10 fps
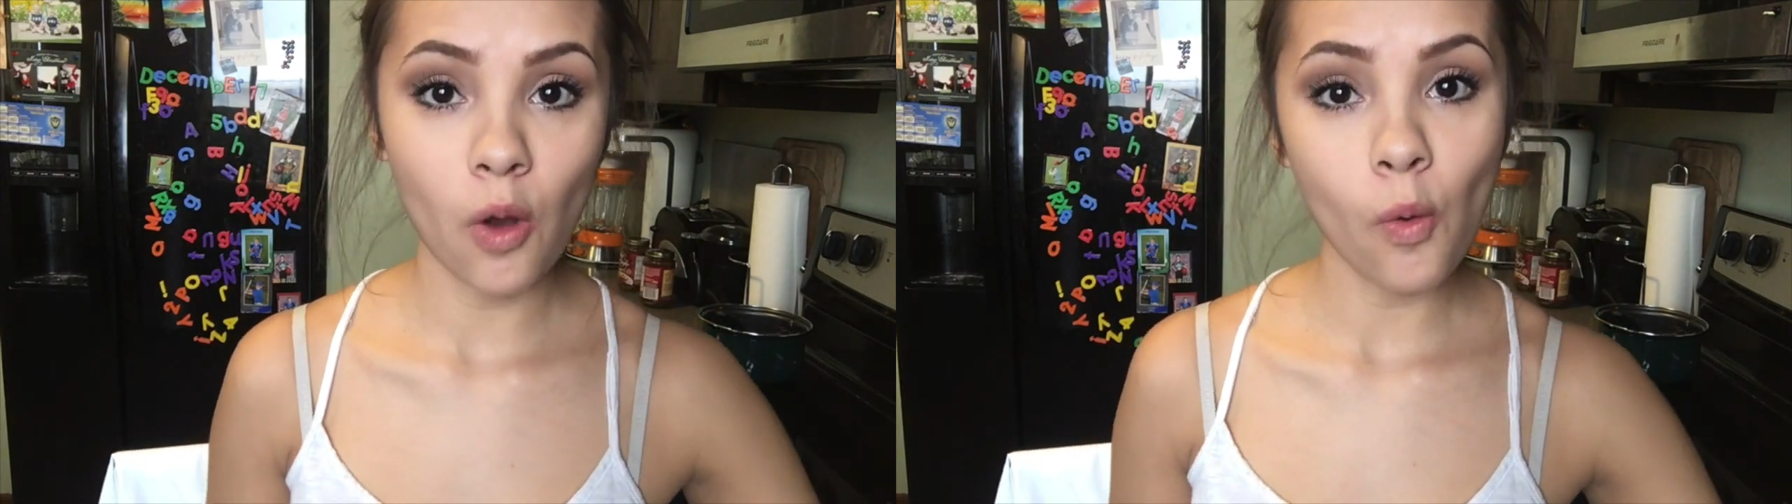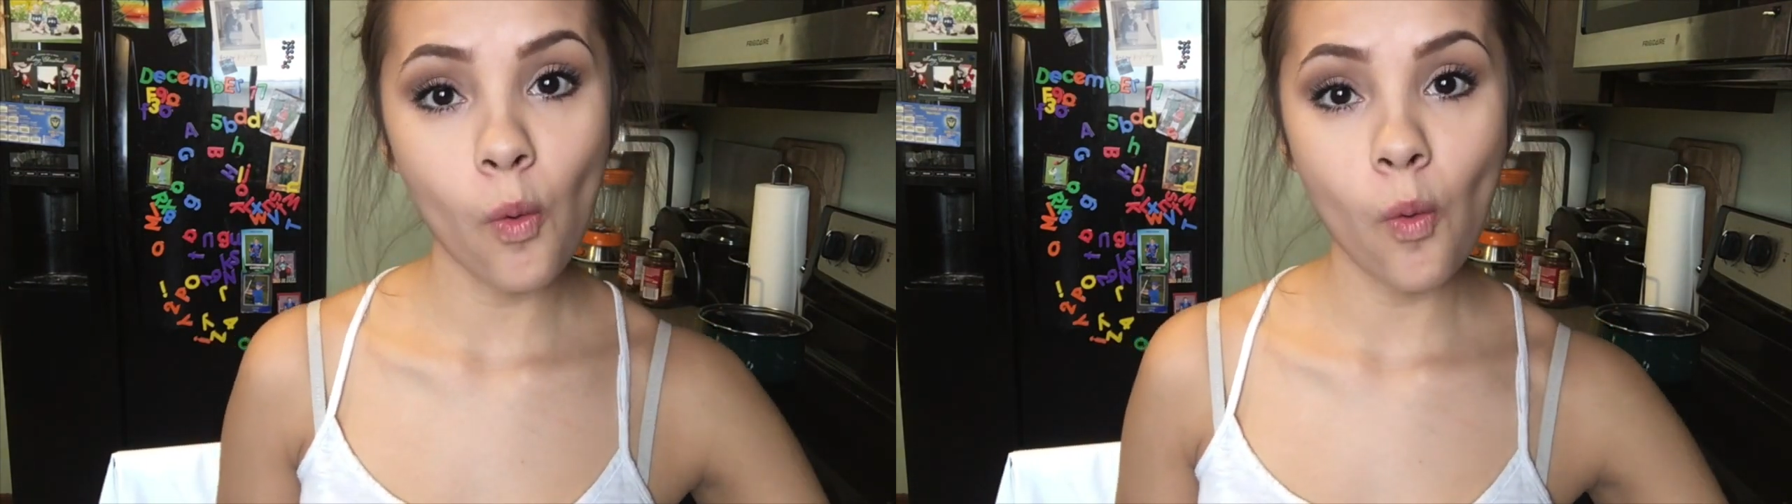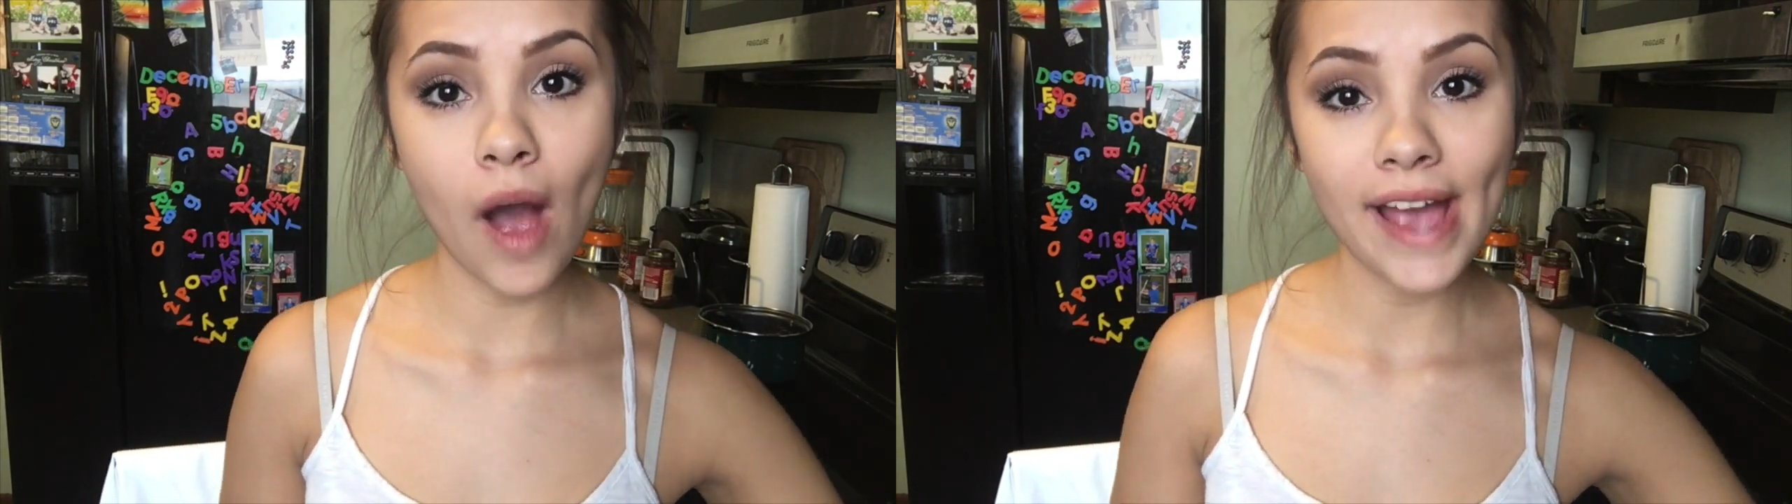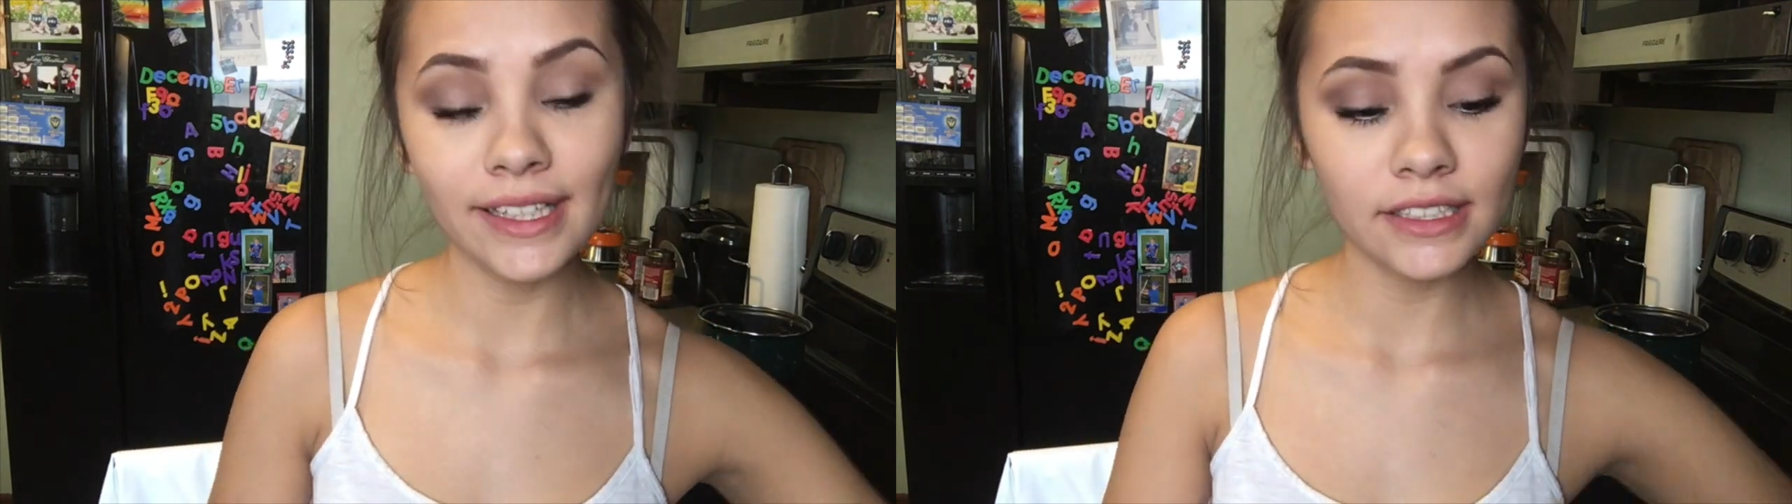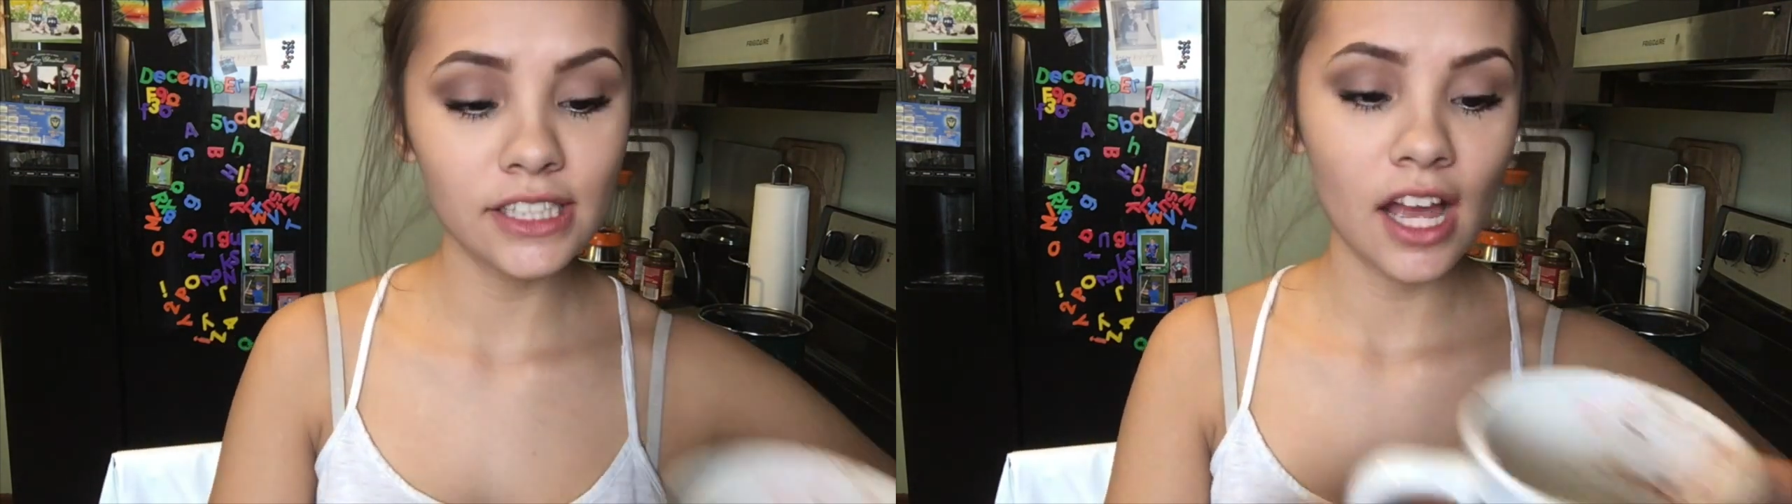
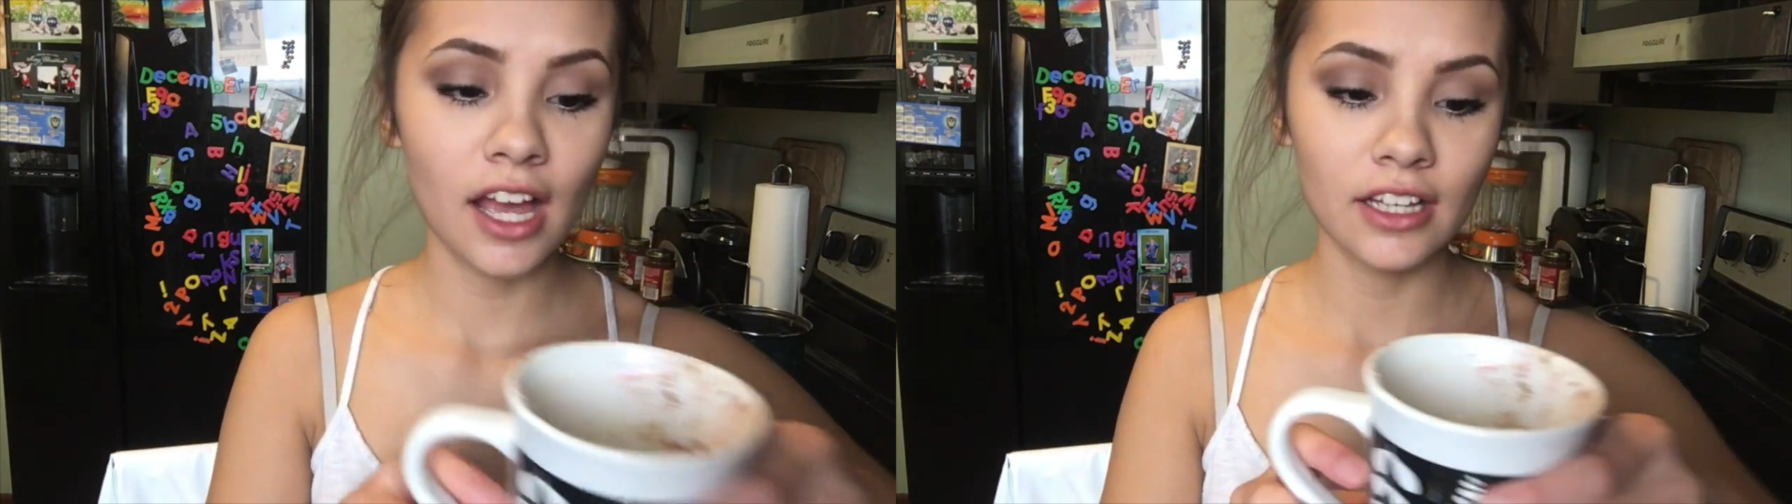white